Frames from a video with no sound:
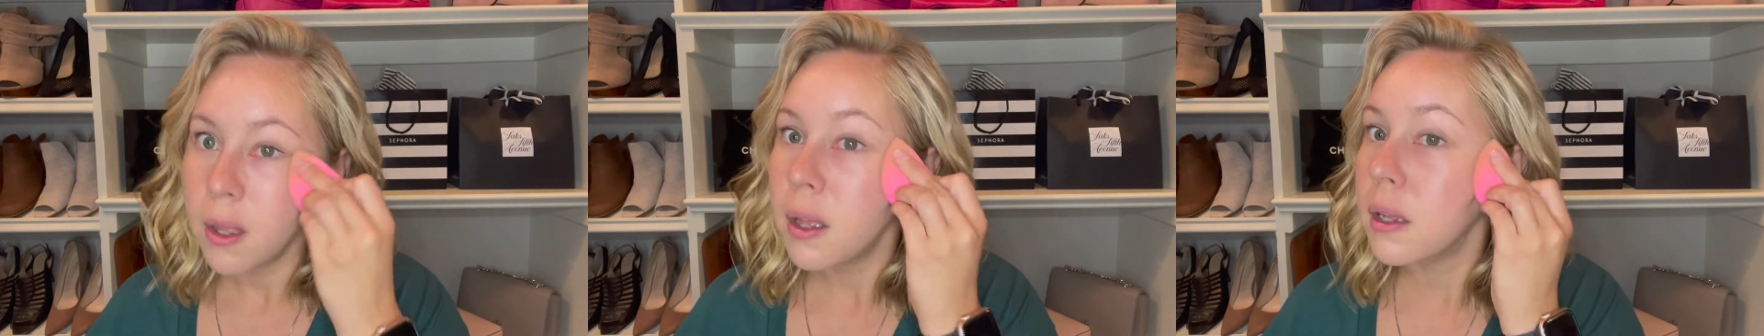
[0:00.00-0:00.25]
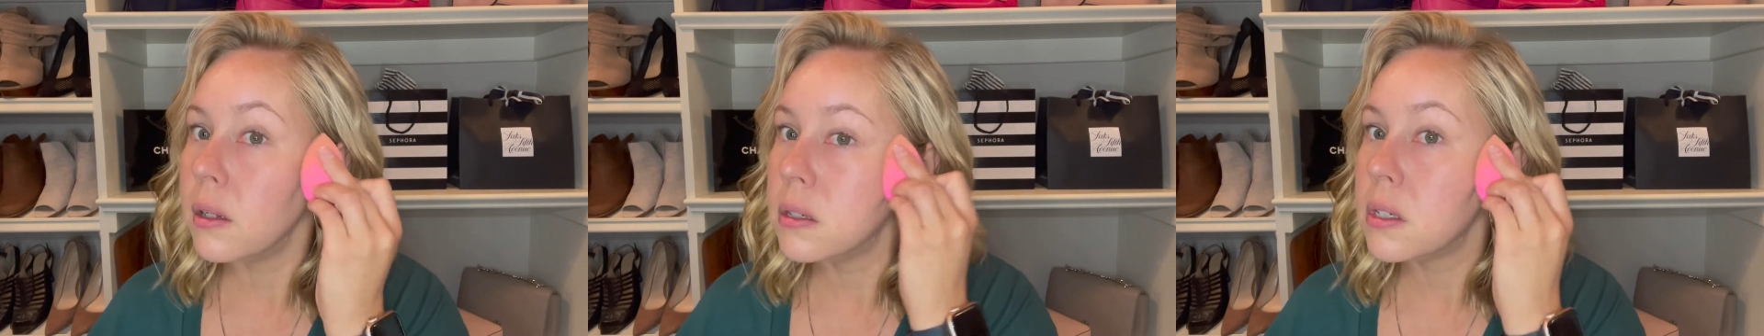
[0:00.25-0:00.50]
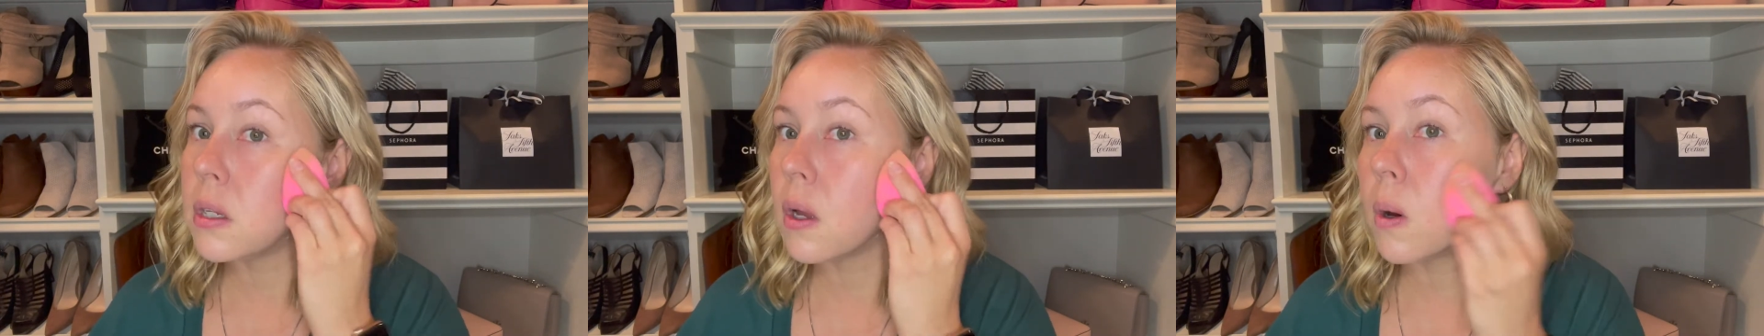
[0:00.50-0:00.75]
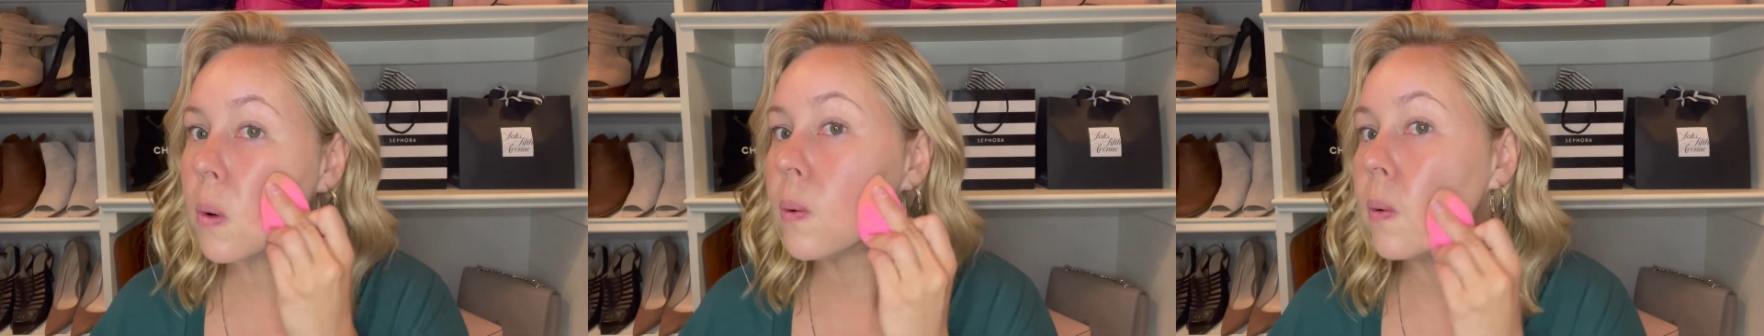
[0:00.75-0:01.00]
And
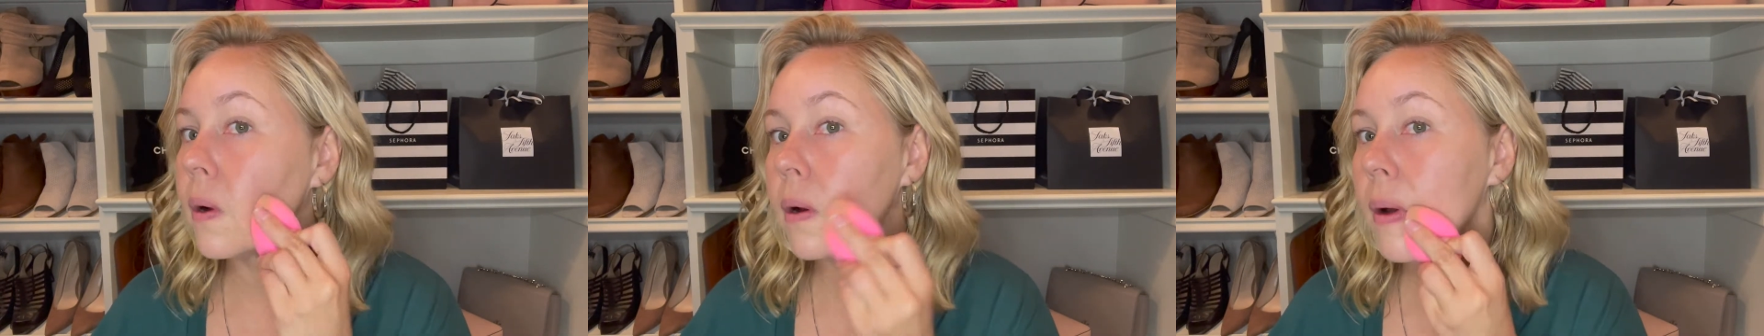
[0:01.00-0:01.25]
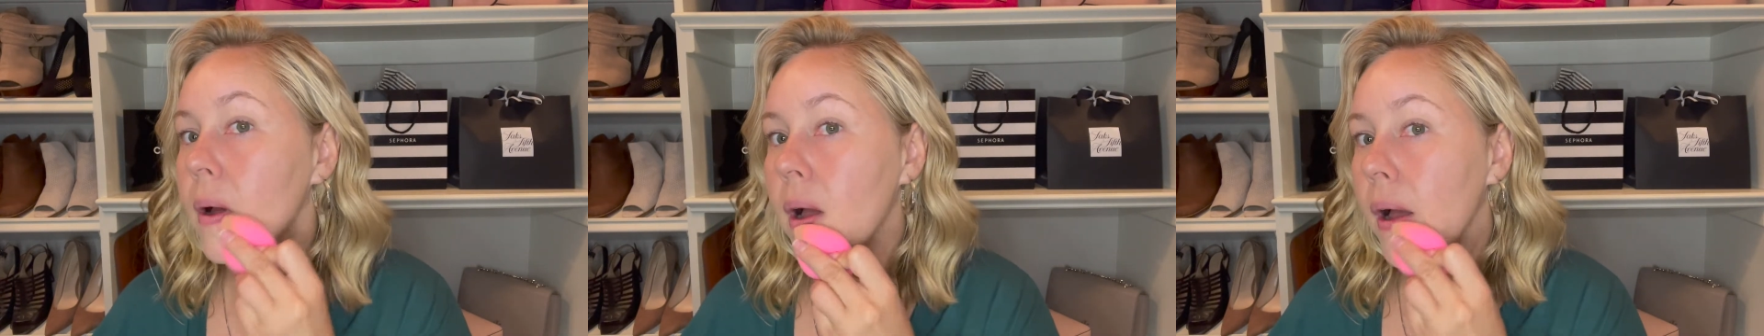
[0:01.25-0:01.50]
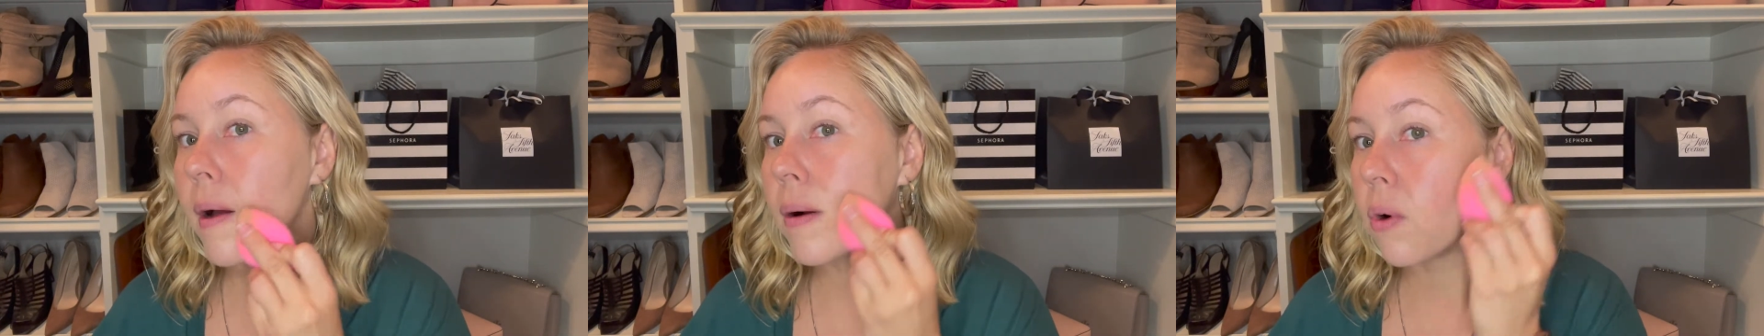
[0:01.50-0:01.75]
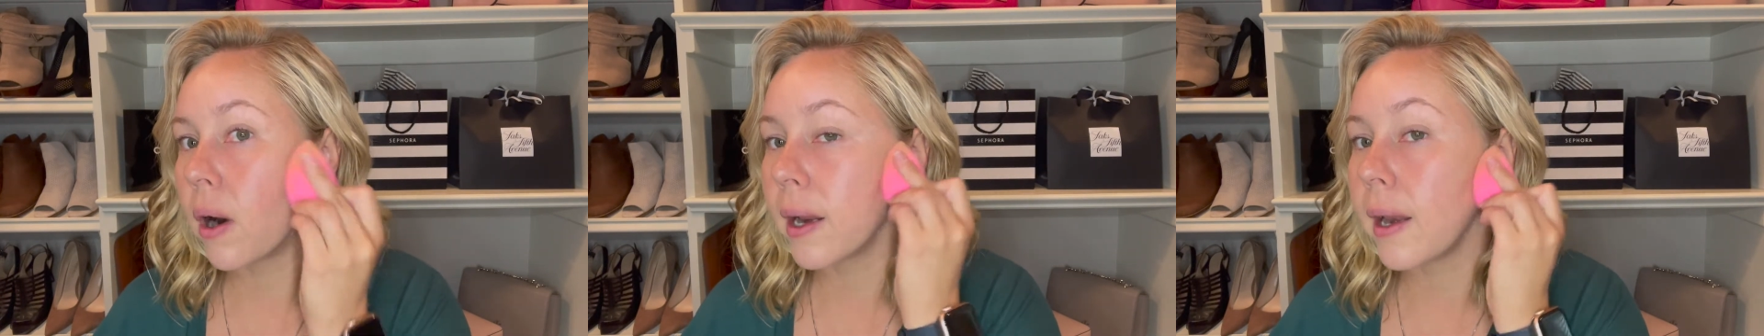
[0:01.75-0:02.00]
so
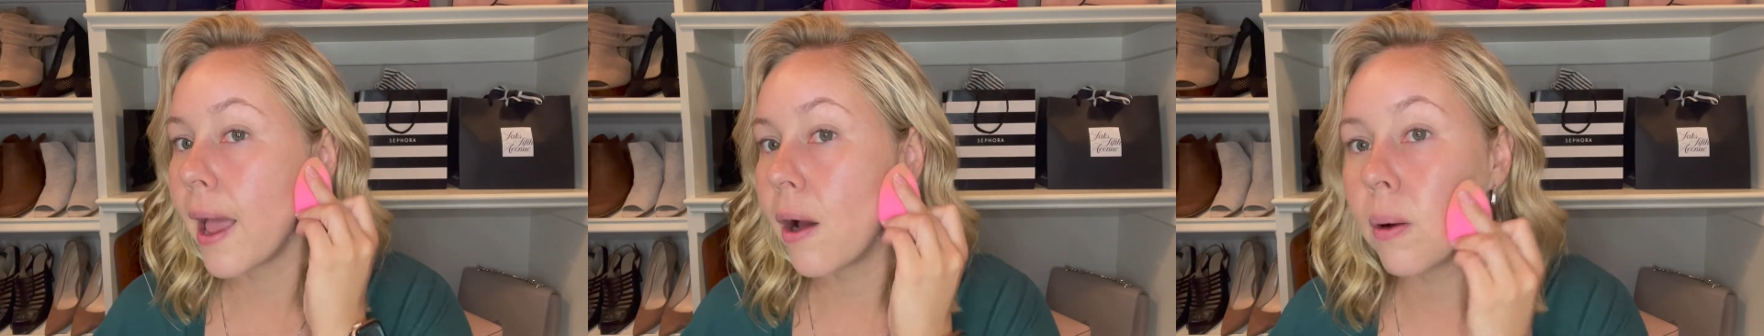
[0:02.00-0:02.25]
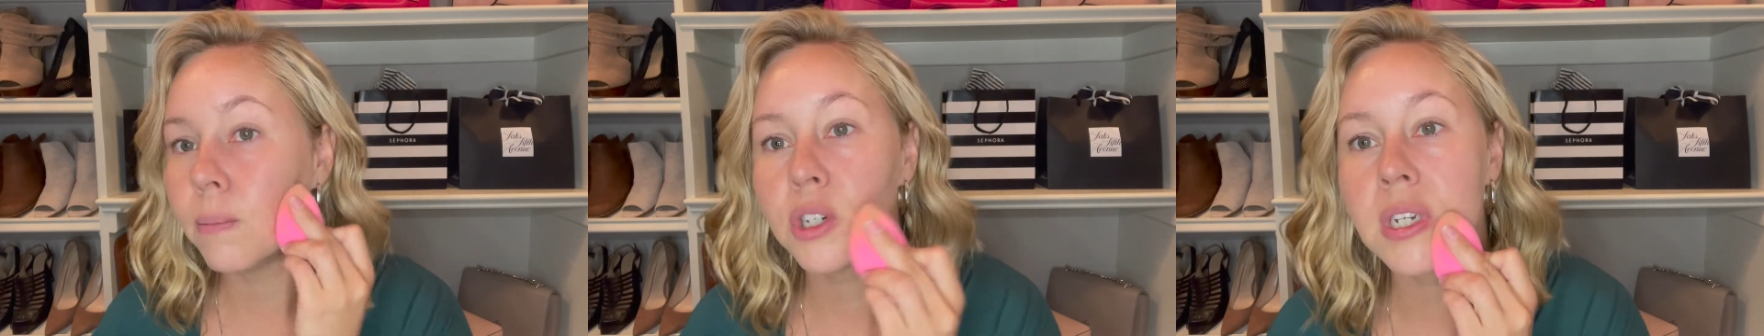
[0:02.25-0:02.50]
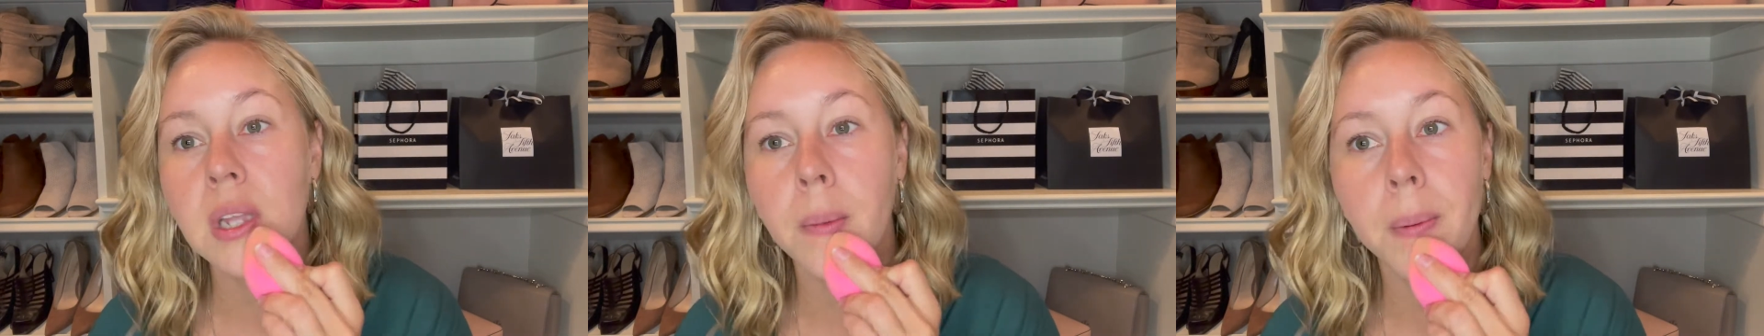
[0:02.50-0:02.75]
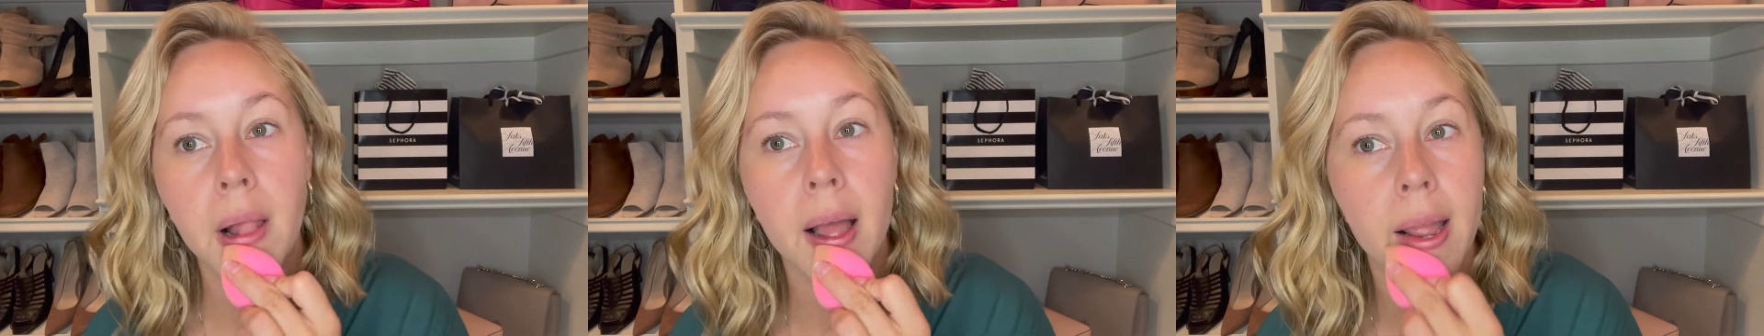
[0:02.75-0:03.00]
right now I'm just
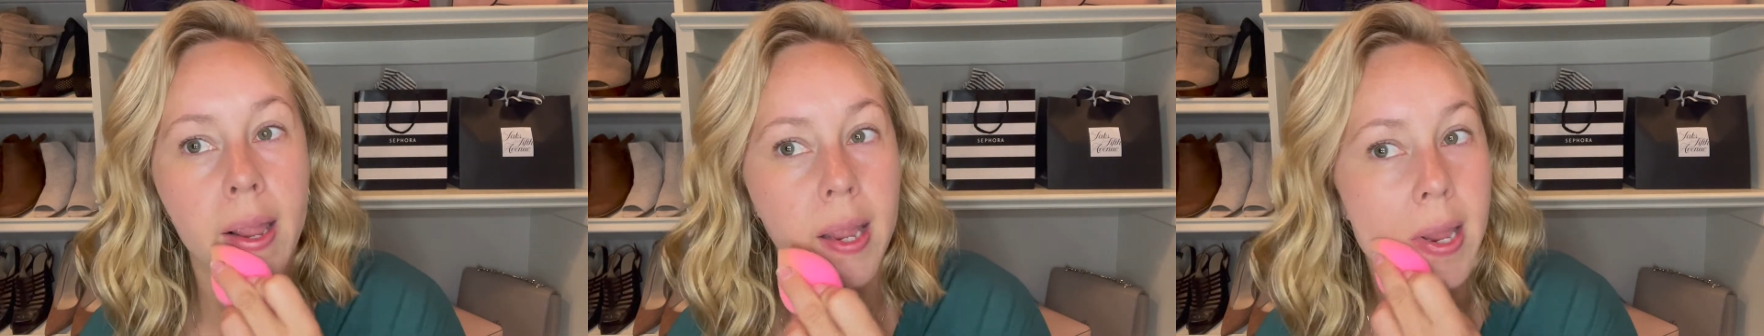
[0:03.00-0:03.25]
applying